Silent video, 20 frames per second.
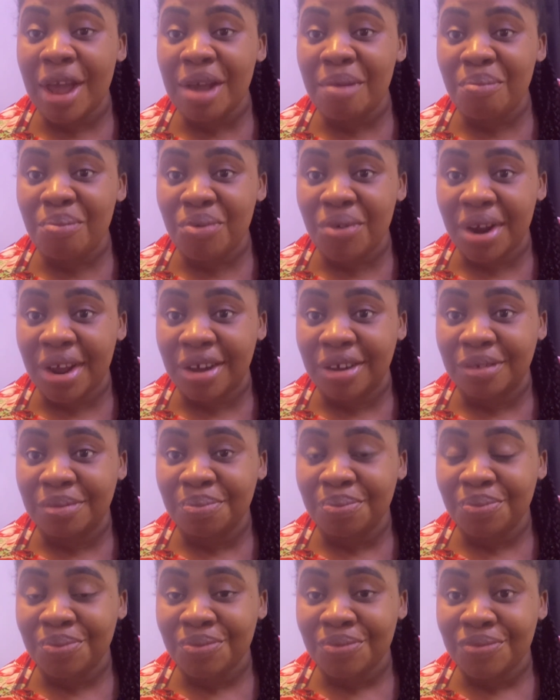April
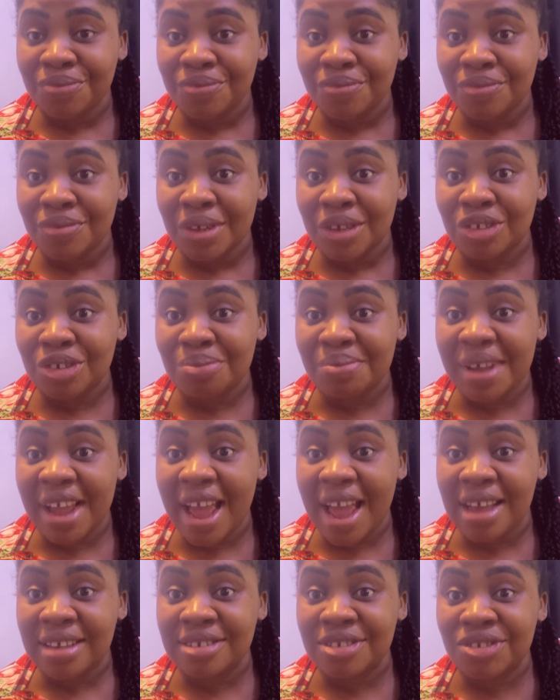to be
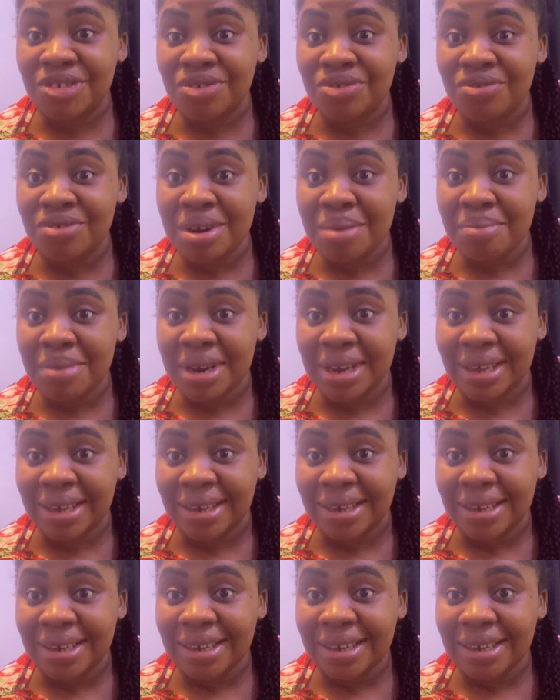extremely